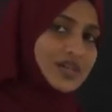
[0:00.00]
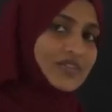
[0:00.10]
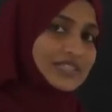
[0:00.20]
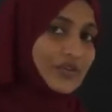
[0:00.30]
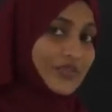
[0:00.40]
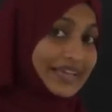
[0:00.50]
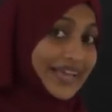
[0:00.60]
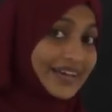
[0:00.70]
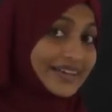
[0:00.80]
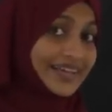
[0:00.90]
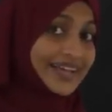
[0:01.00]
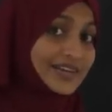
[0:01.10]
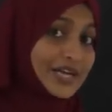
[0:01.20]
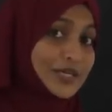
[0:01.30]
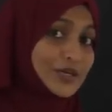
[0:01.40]
Whether we can take
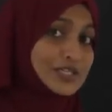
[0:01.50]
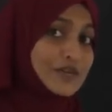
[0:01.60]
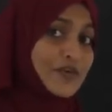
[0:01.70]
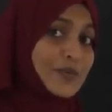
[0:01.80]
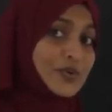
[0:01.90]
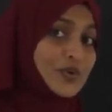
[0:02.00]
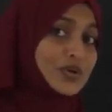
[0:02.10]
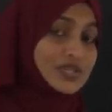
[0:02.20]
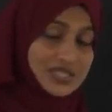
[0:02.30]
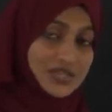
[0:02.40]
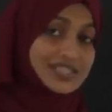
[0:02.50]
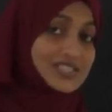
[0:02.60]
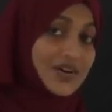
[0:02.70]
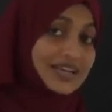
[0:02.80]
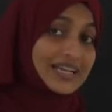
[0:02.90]
nitrogen from
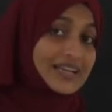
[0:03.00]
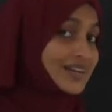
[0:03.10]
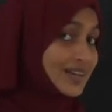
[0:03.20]
soil?